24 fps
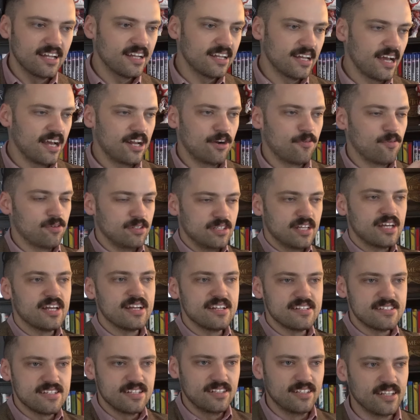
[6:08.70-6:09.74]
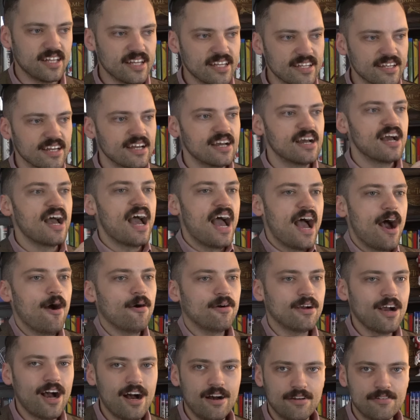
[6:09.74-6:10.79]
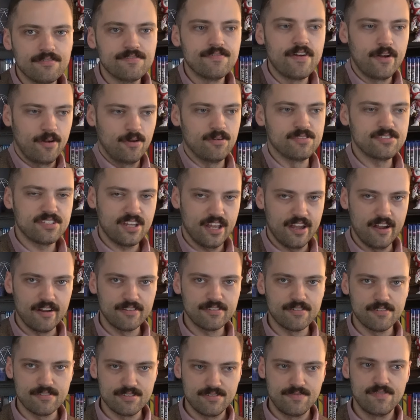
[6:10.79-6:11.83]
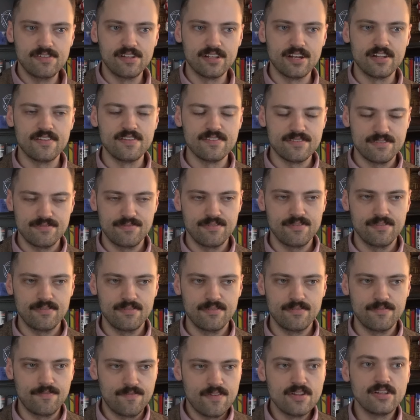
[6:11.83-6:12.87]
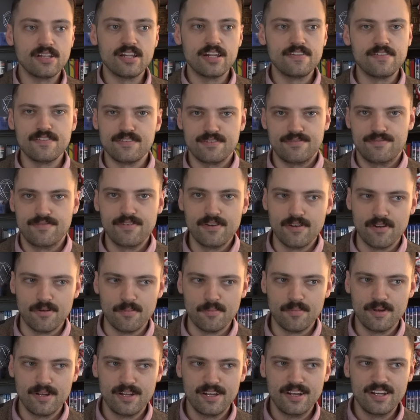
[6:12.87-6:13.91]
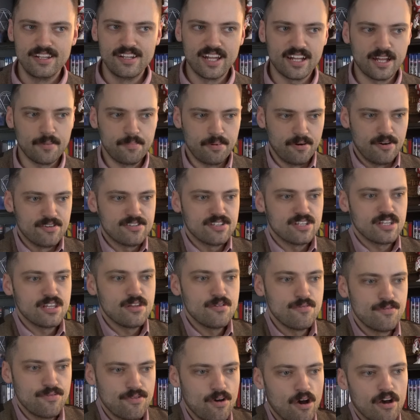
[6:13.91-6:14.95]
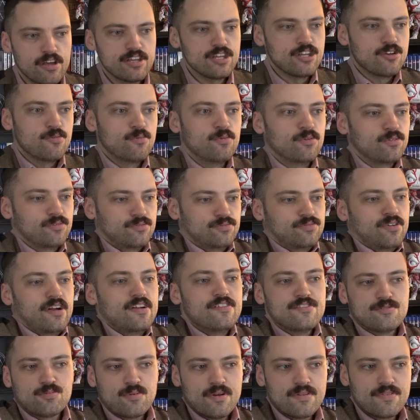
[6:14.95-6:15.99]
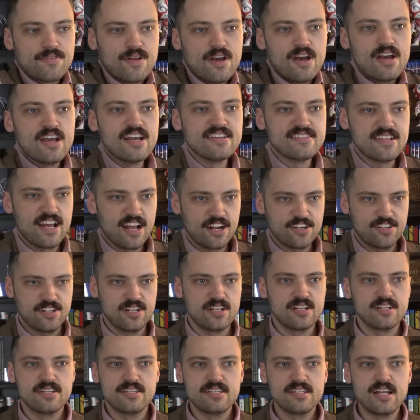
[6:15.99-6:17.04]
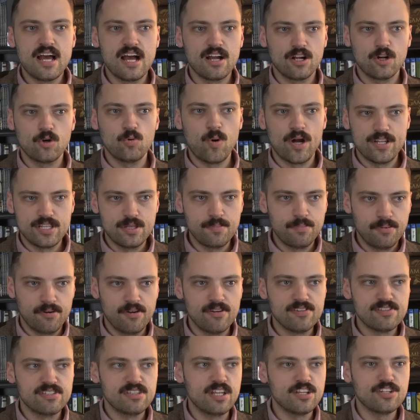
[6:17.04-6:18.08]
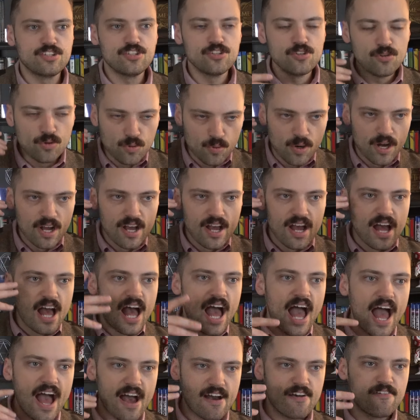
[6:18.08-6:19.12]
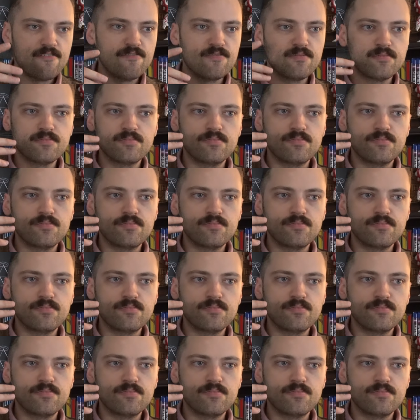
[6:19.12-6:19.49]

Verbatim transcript: I can kind of relate to like how Colin Farrell's character is feeling in this feeling in this film. Like a person you thought you were friends with is actually not quite the person that you have